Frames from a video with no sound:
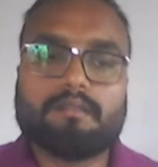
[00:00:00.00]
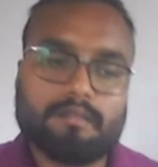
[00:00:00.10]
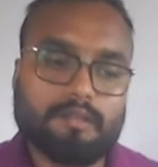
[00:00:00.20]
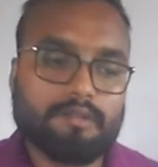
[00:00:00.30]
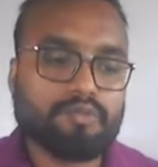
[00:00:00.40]

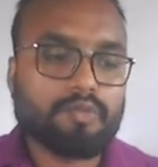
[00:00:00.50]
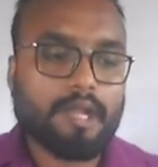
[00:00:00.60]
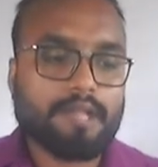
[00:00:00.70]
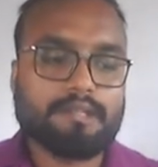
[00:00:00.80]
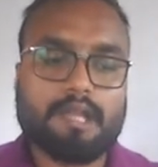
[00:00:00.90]
then do
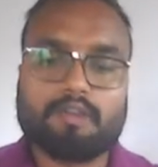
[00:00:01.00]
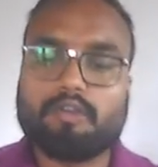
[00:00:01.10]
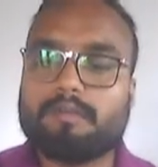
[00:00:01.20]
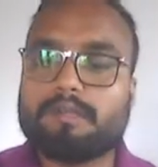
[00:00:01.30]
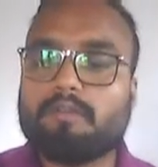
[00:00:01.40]
write in our
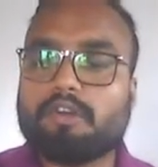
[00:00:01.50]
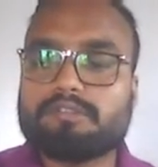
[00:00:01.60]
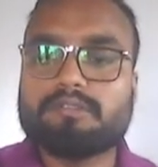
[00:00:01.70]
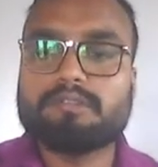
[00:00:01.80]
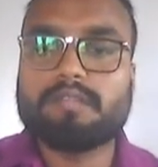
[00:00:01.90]
comment
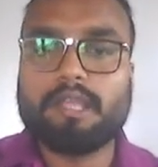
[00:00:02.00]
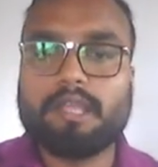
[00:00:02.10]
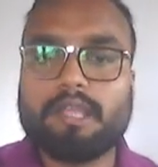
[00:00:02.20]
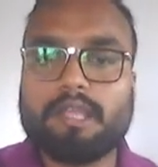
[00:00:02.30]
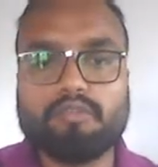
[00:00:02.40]
box. Thank
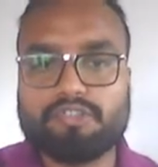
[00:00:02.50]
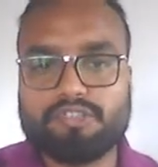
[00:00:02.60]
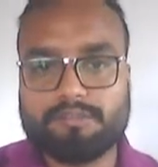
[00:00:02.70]
you for watching.